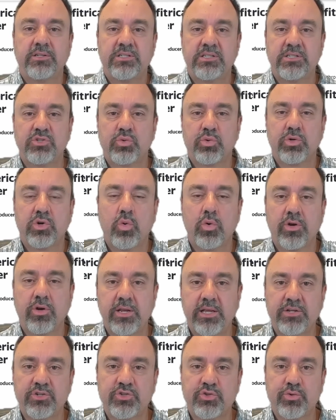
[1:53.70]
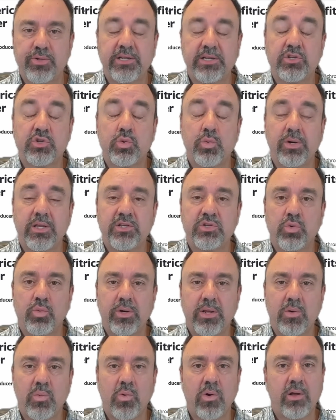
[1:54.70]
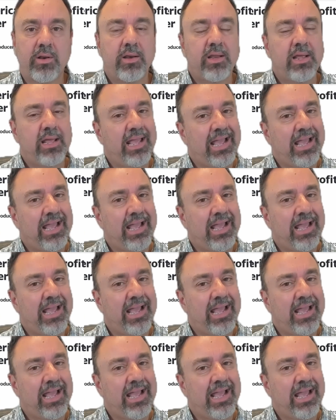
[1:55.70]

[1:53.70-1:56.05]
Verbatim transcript: since recorded history in 2021.